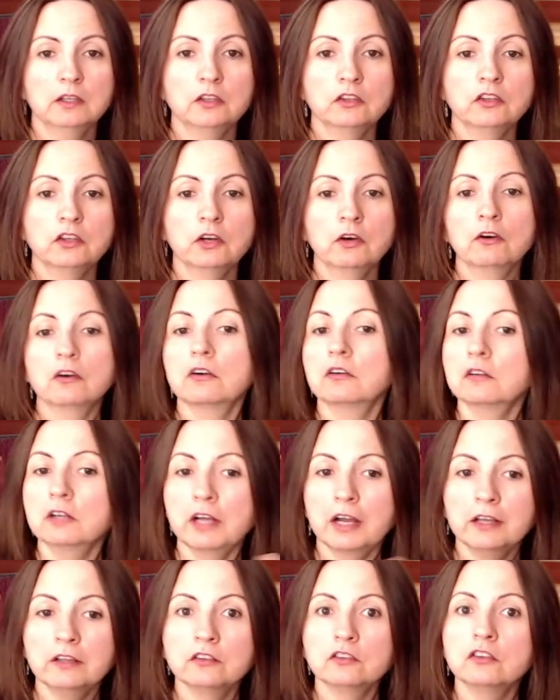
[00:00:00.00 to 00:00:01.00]
So
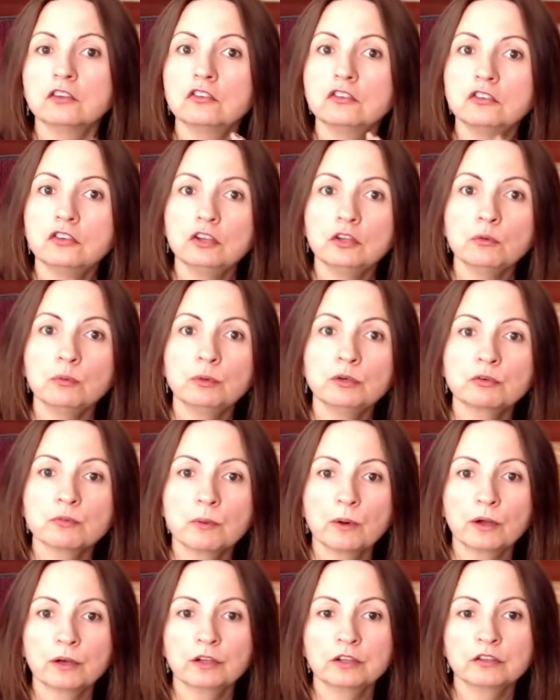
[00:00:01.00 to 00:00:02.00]
guys, see which
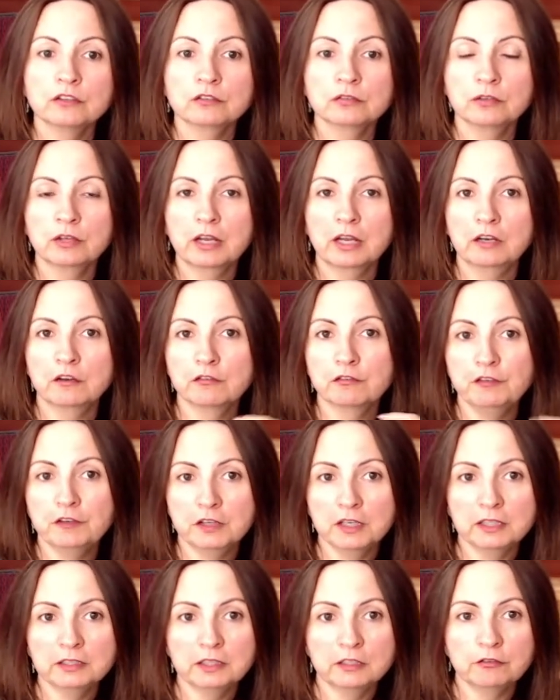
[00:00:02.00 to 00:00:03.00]
one is kind of
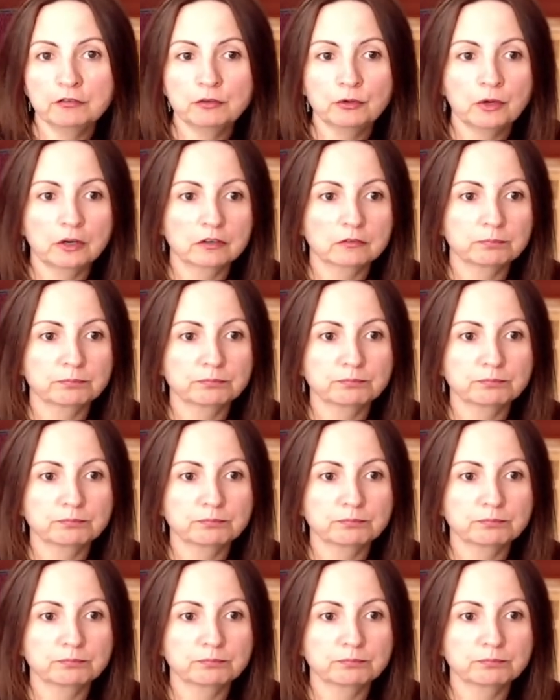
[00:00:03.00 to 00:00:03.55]
feel it. If you are